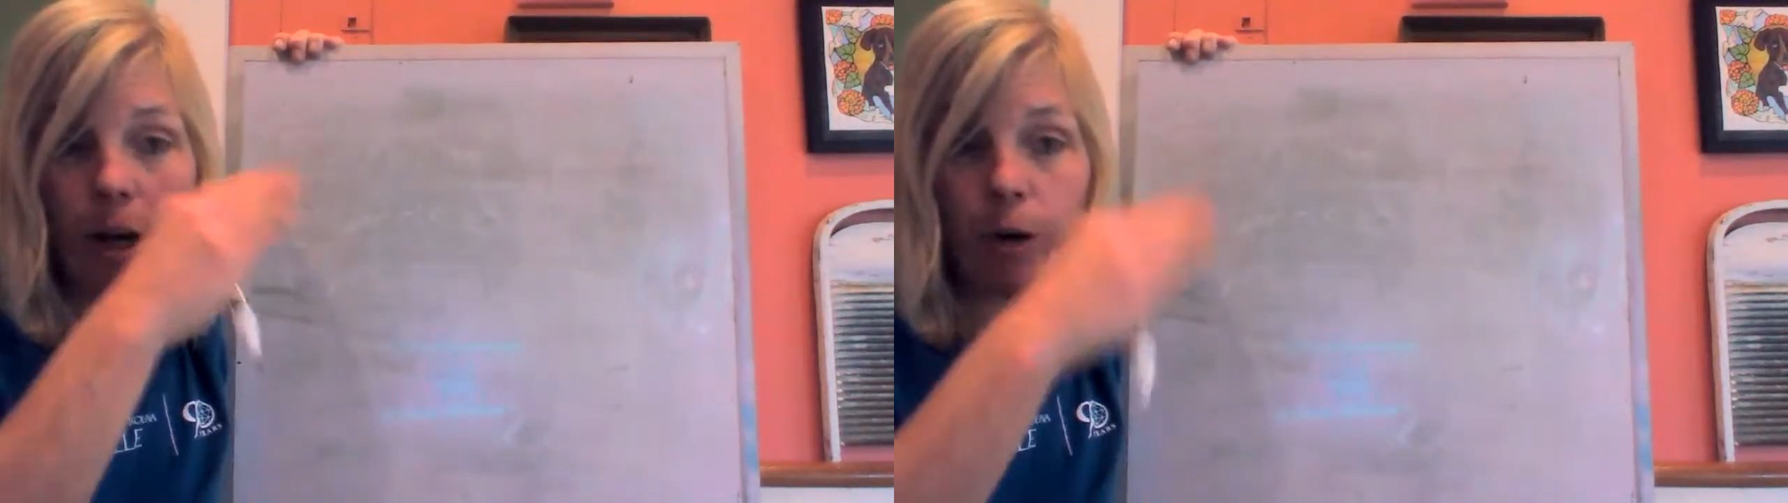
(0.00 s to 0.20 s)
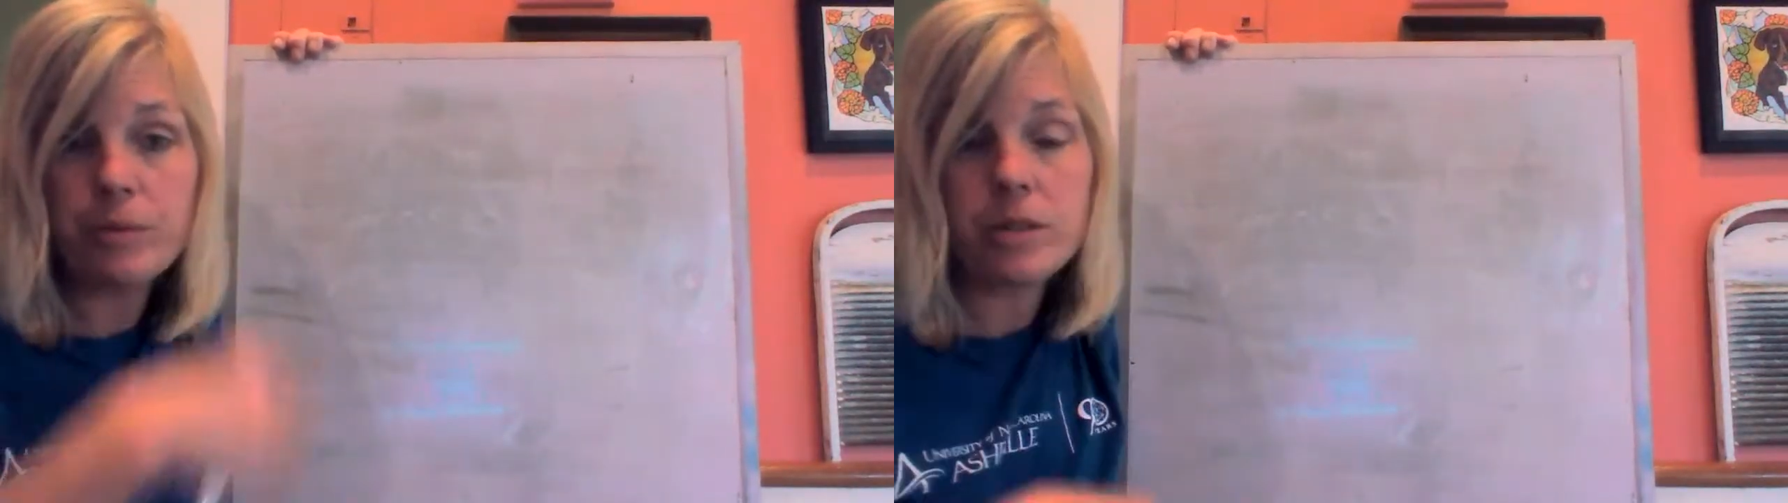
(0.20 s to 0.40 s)

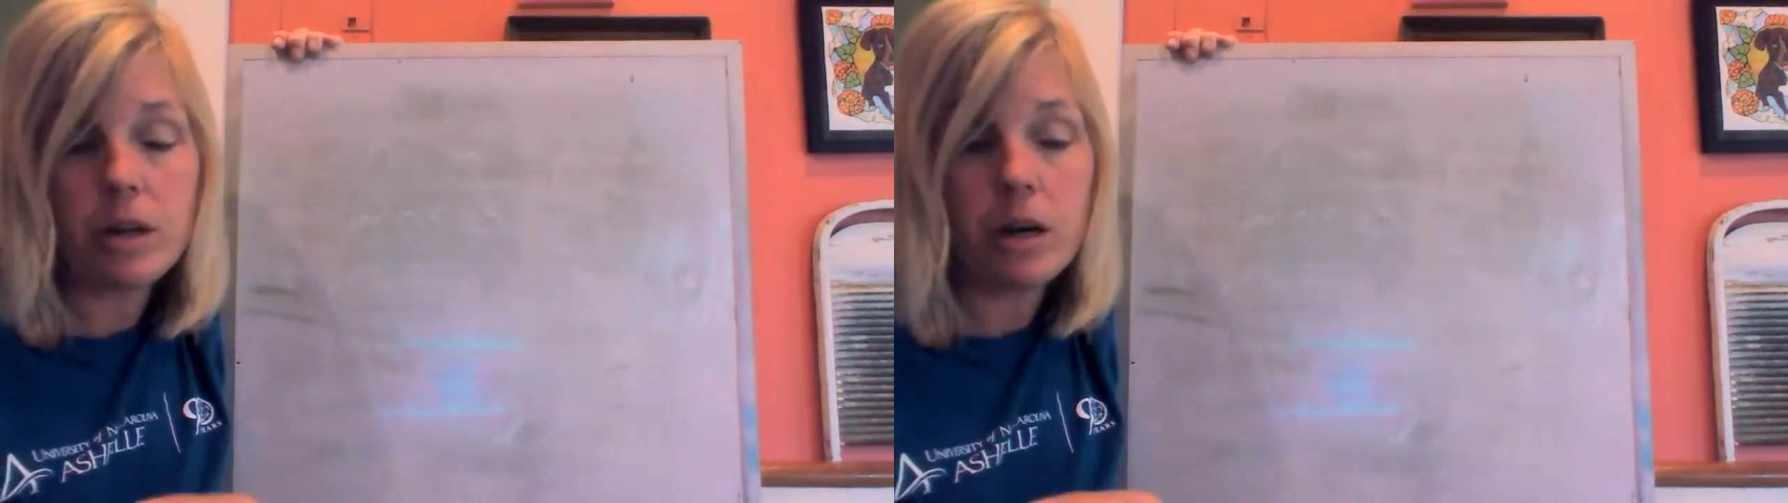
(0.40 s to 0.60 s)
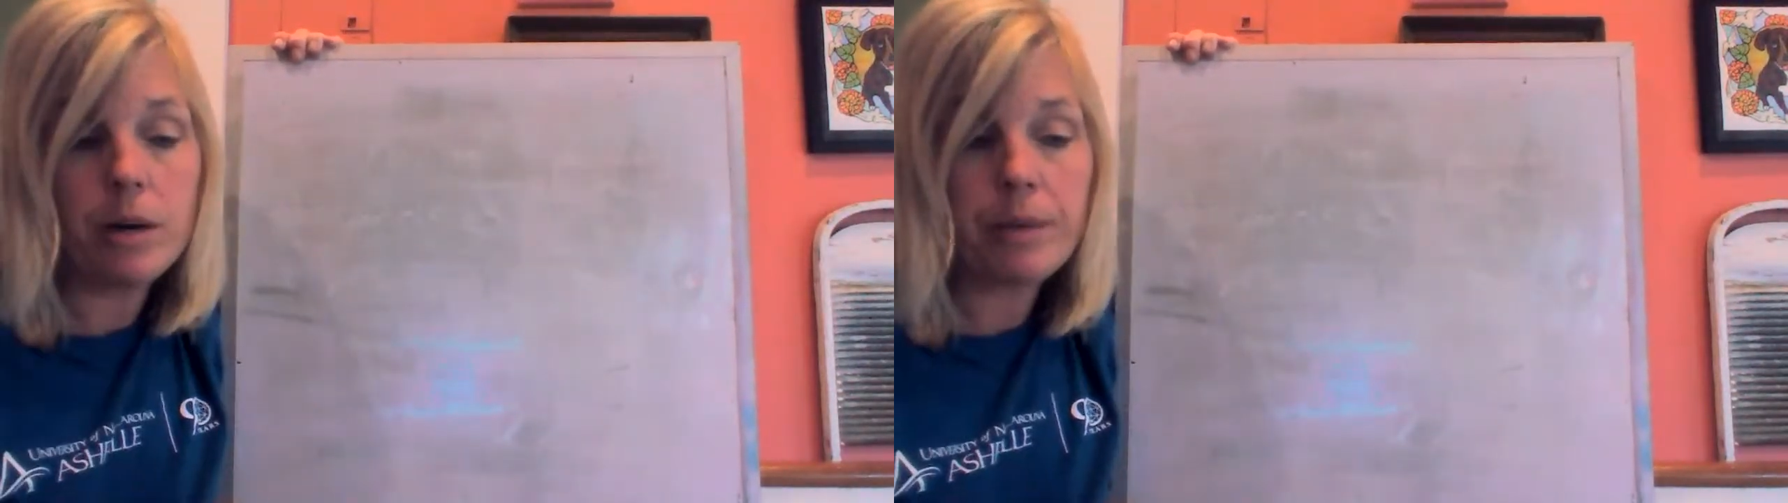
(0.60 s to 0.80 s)

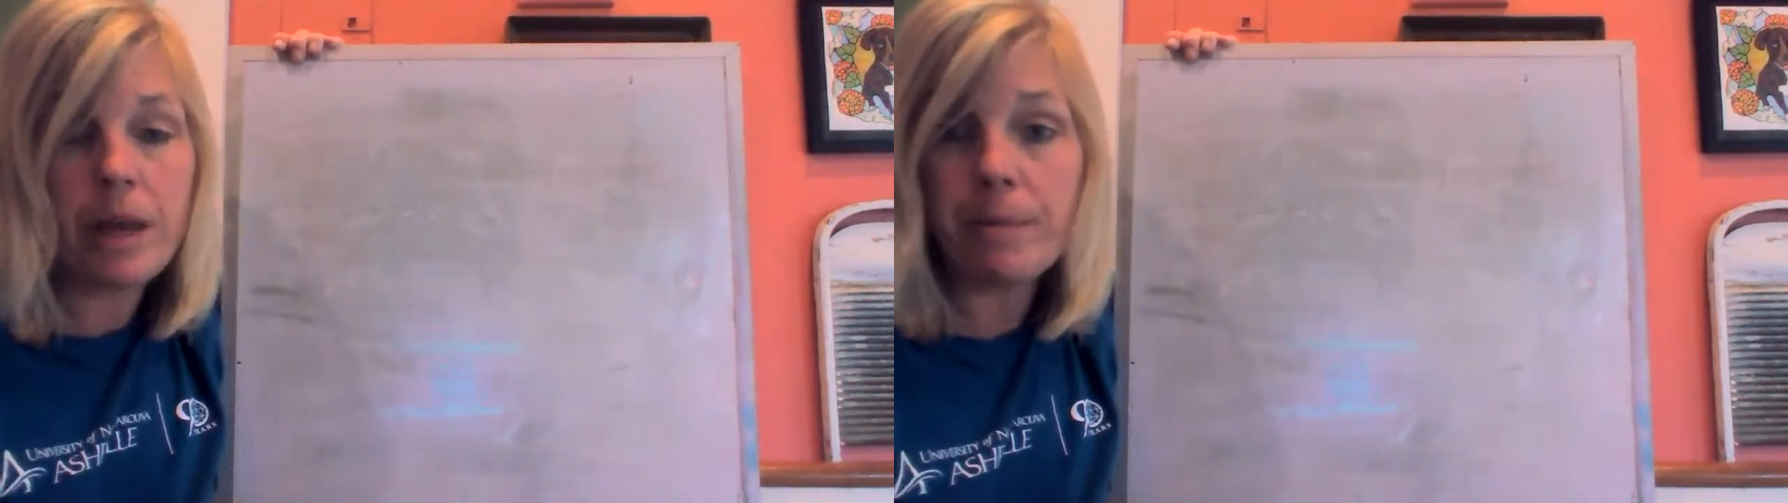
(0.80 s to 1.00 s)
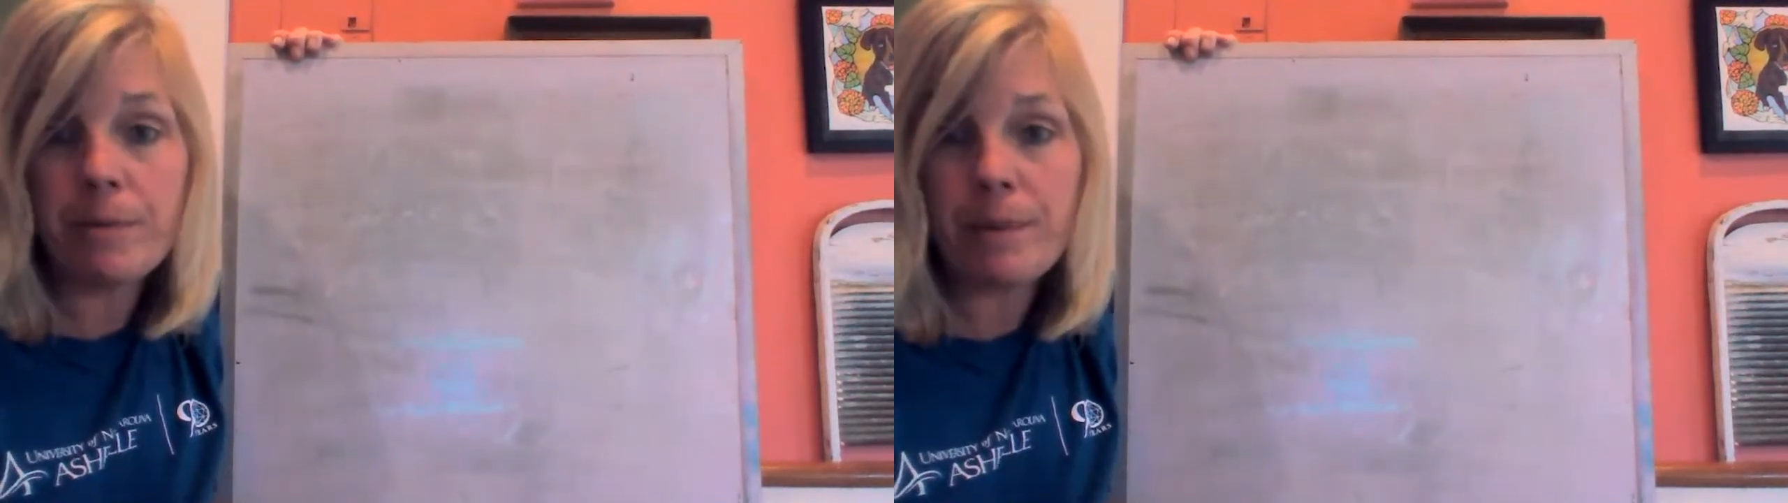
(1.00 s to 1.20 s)
helps
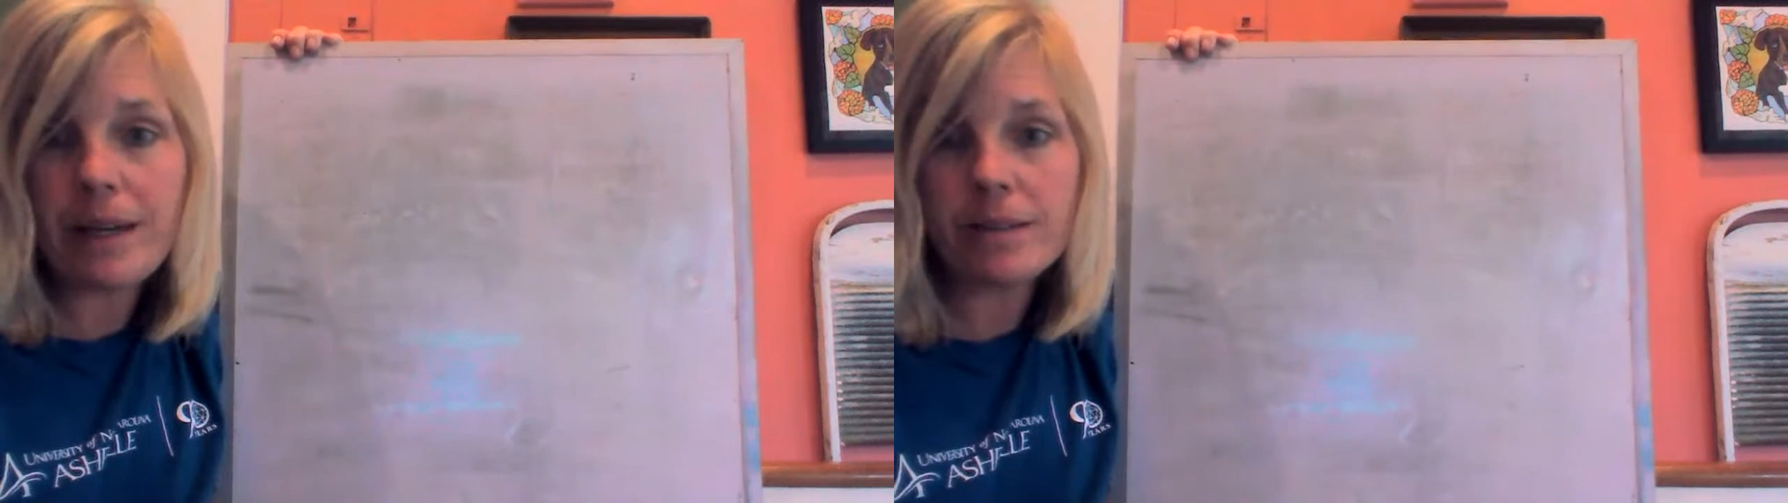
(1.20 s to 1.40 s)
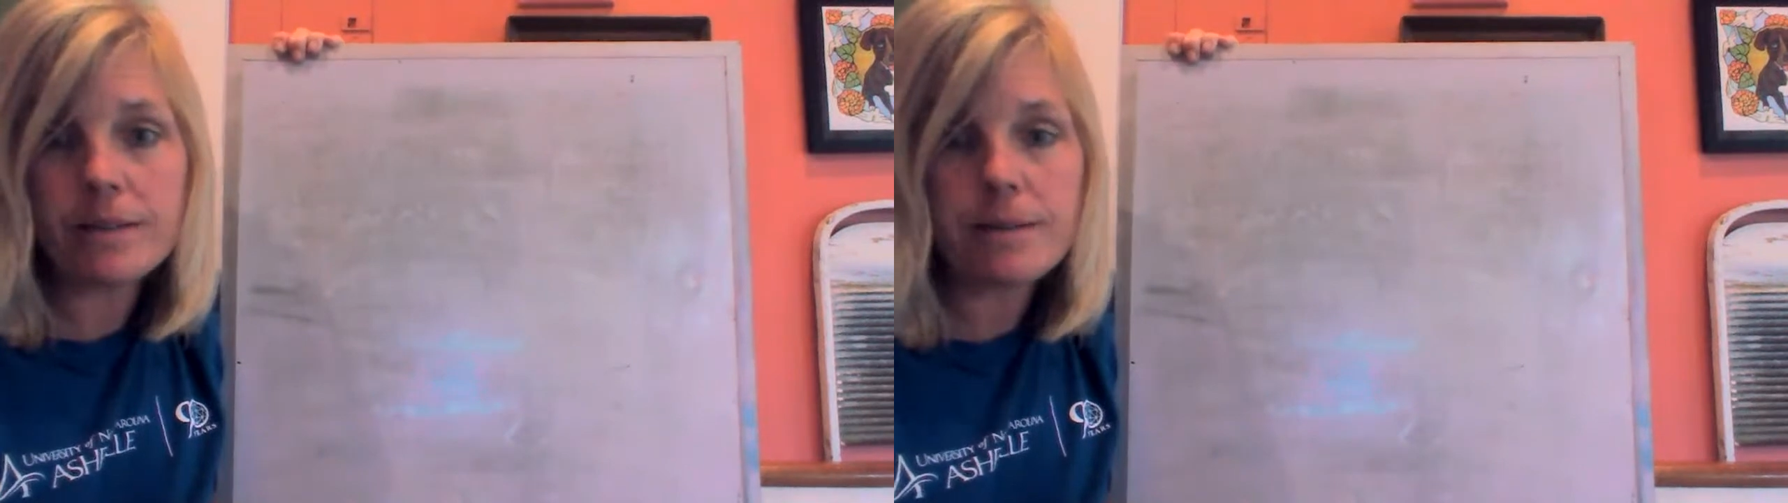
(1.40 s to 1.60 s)
keep the
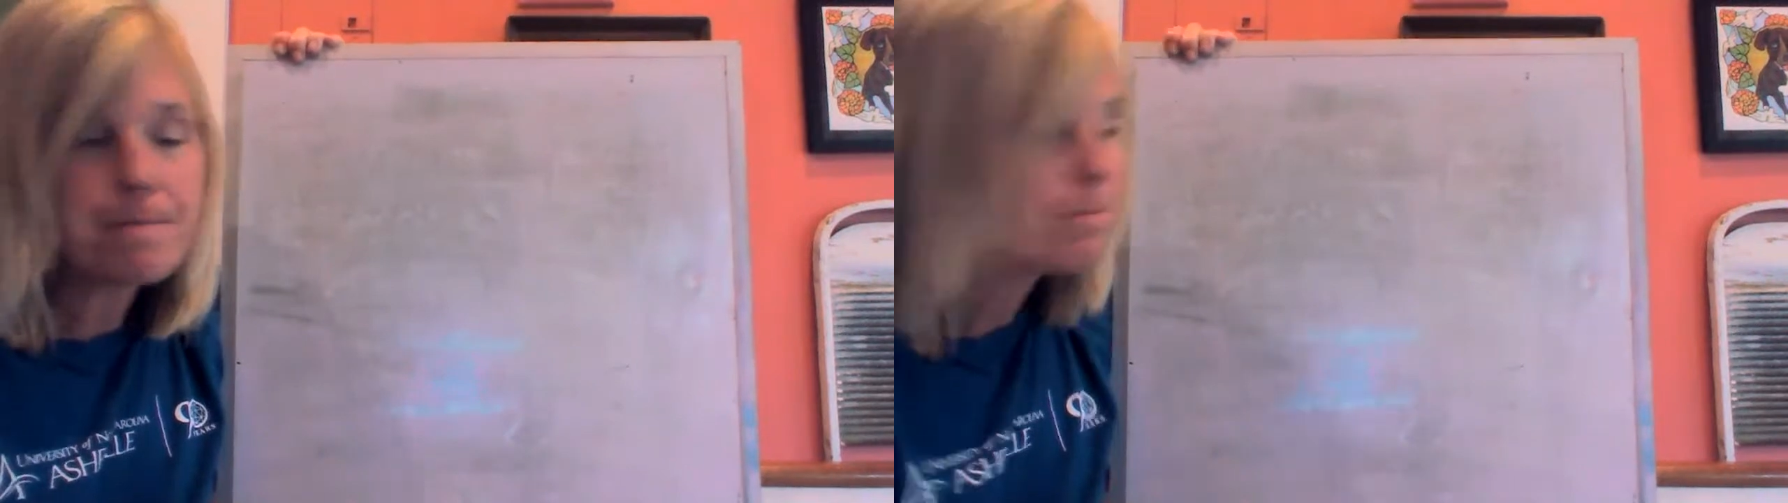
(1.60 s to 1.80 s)
peace.